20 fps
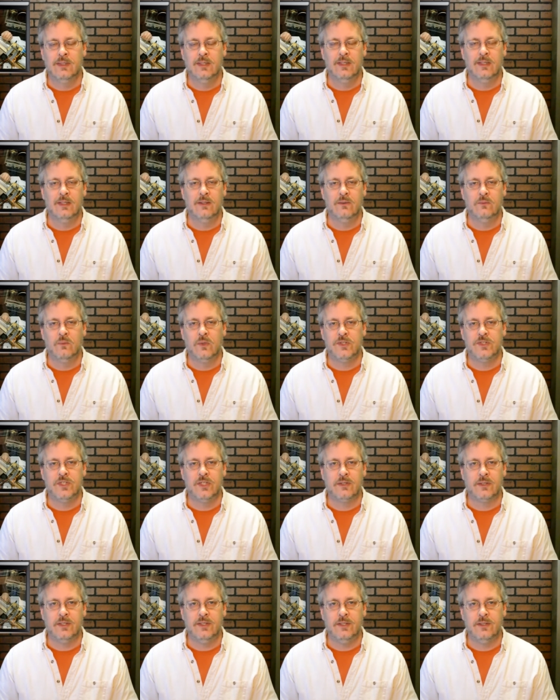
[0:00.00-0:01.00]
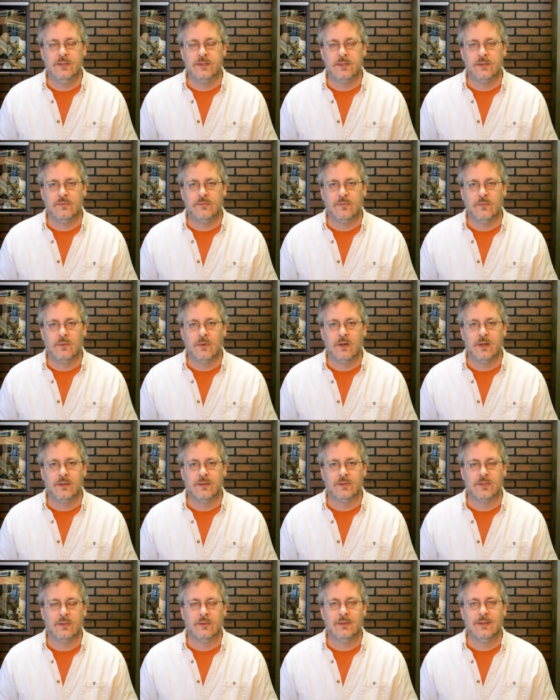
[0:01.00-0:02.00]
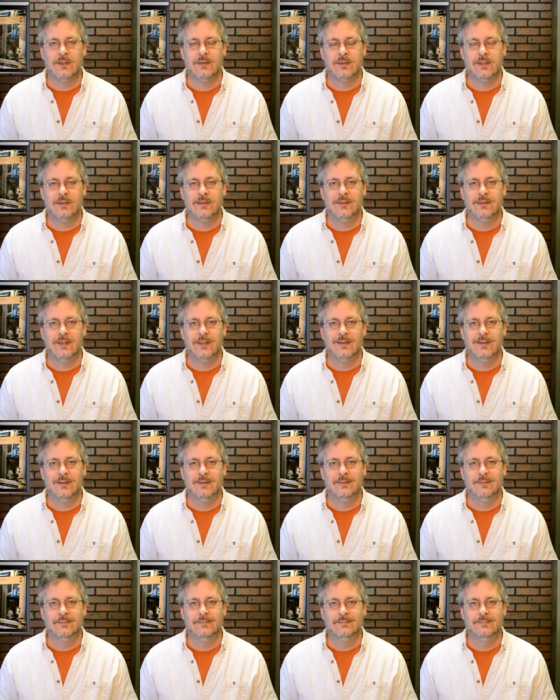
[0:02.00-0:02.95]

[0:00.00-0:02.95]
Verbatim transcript: and what you can use it for. So let's get started.